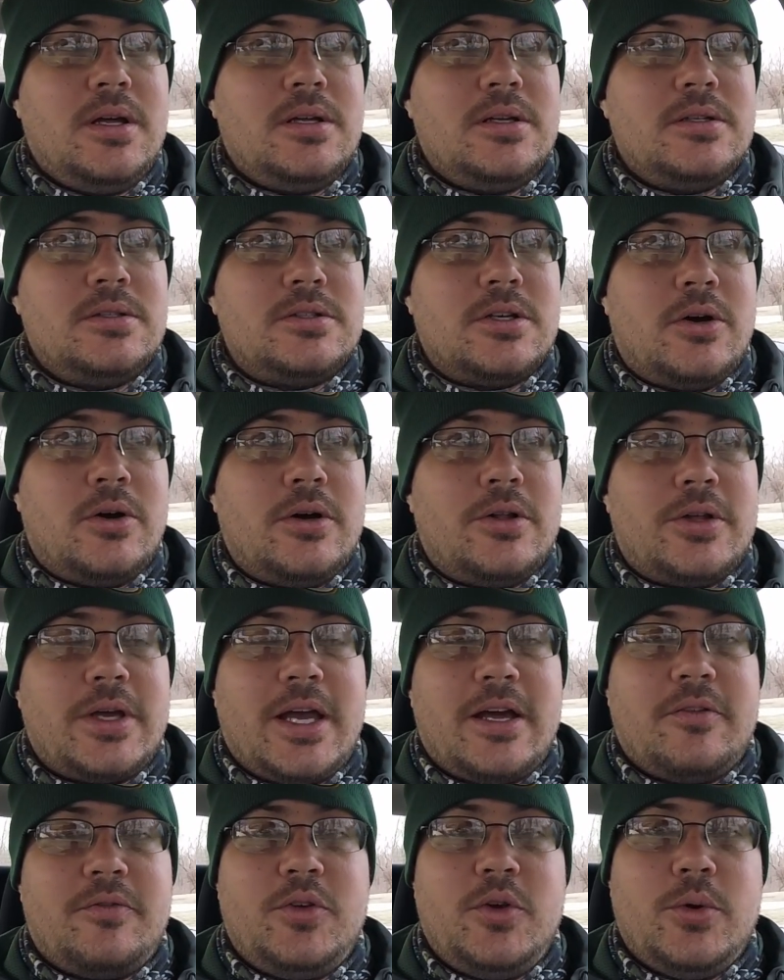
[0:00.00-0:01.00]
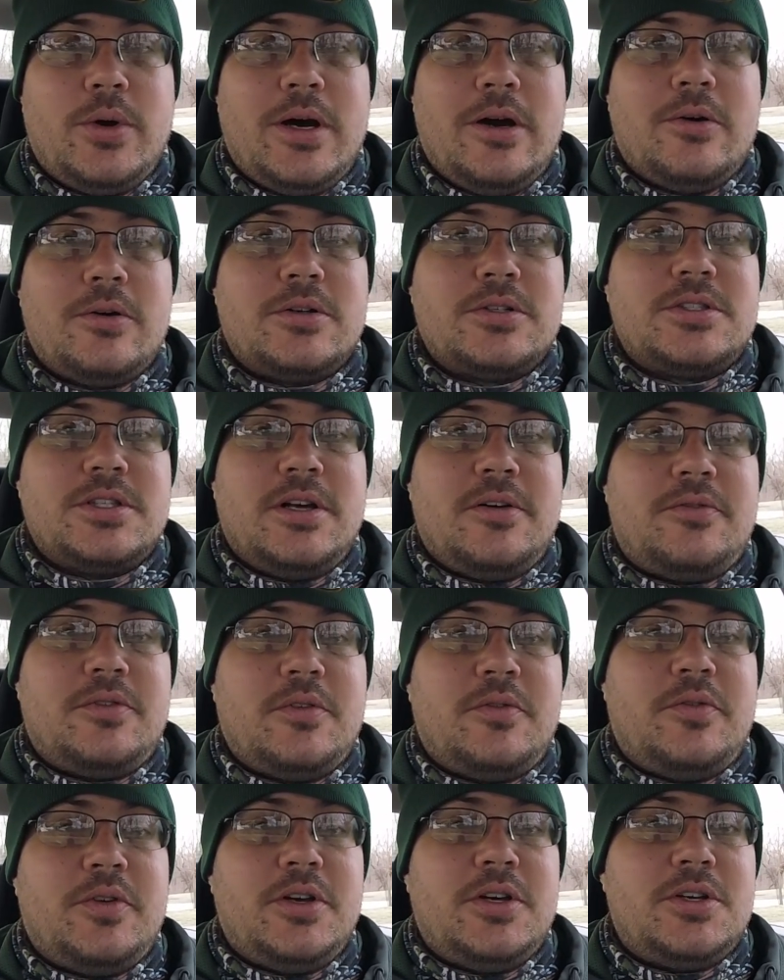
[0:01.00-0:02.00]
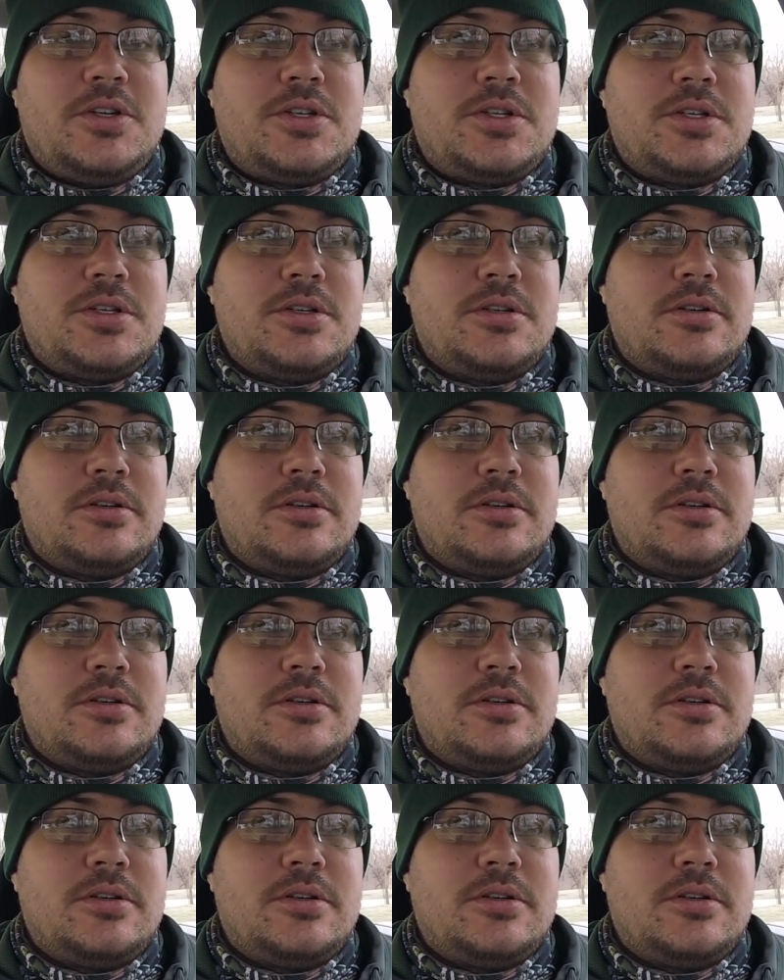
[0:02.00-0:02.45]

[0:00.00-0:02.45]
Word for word: So I only got a few hours left to fish